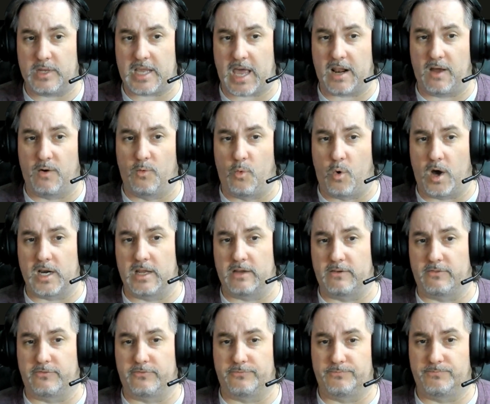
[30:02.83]
a one of,
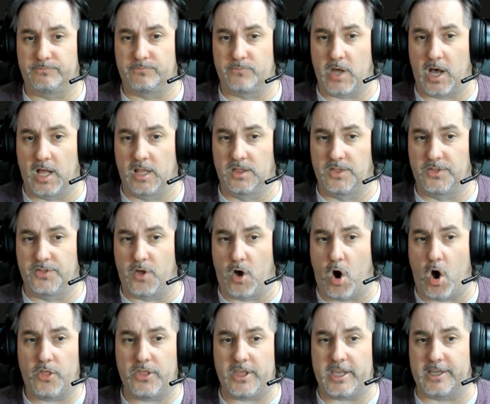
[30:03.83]
all
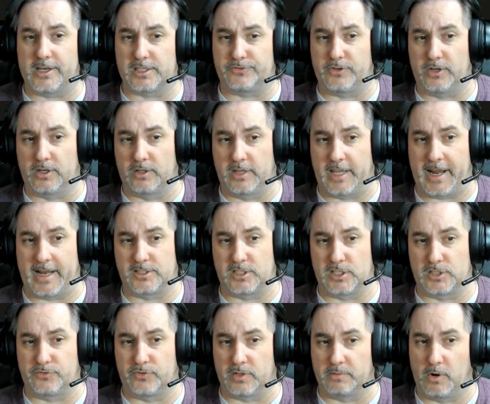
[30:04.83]
the Innisphere Lances
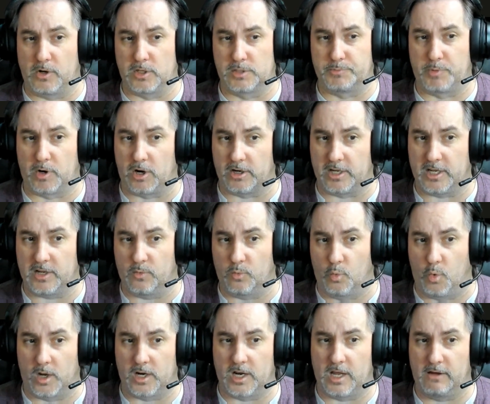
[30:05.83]
for the most part are get
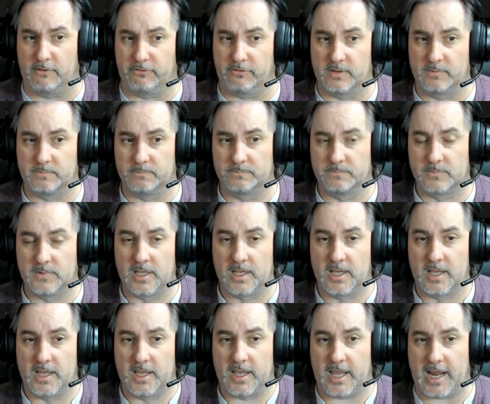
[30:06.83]
one of.
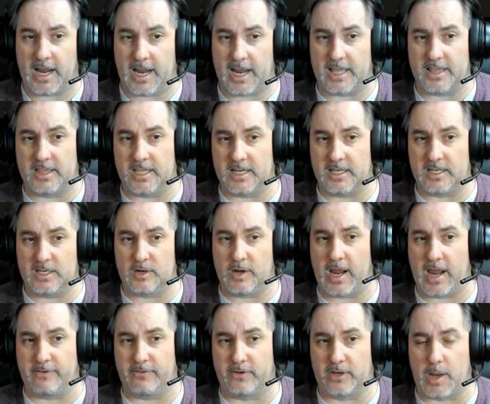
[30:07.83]
And then you
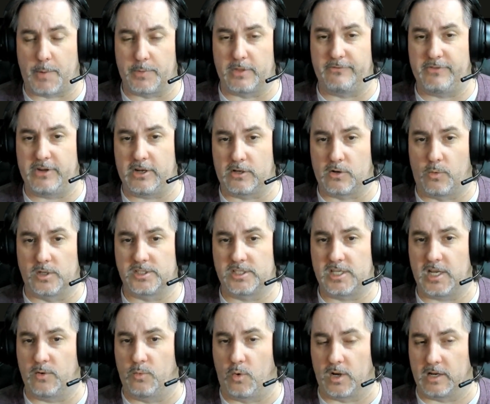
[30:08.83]
have a couple of the vehicle ones get
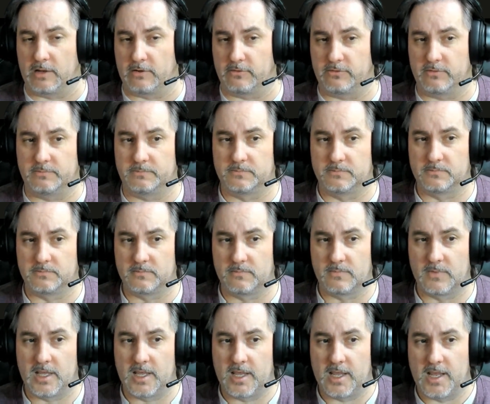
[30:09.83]
one of.
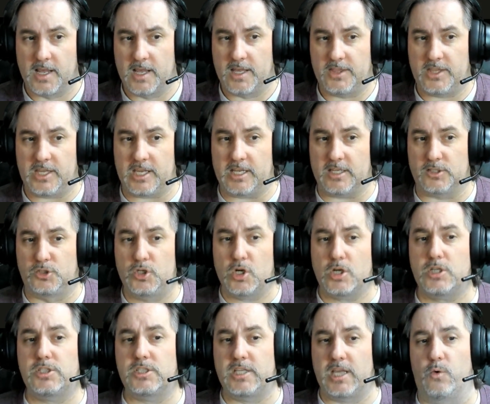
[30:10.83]
The
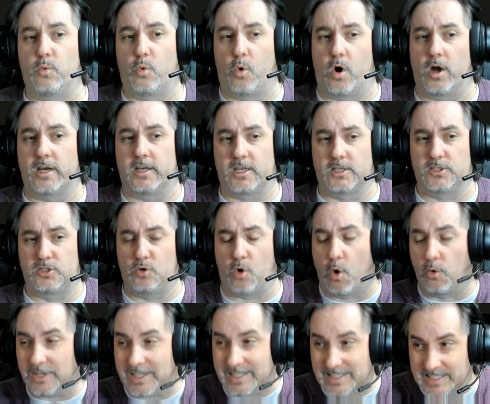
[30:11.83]
just get one, because you
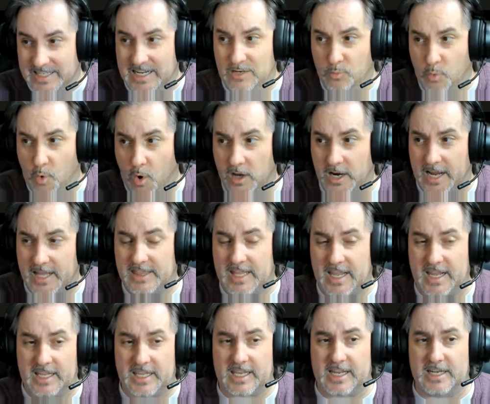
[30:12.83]
only need one, I
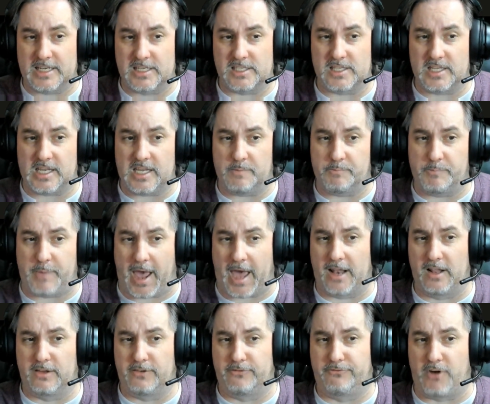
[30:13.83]
think, is the Battle
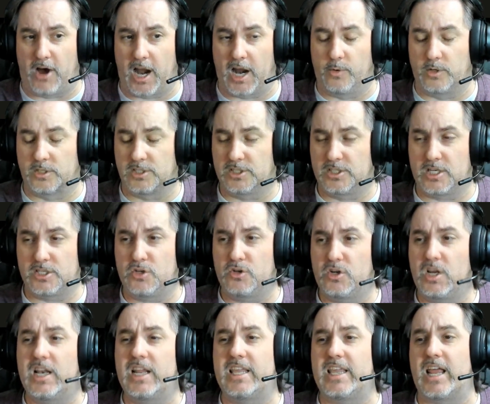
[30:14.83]
and Fire, which is because you're going
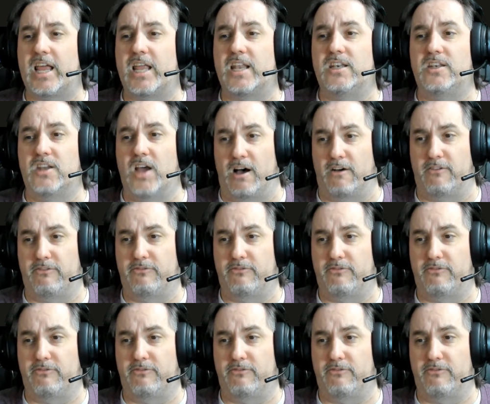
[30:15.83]
to get enough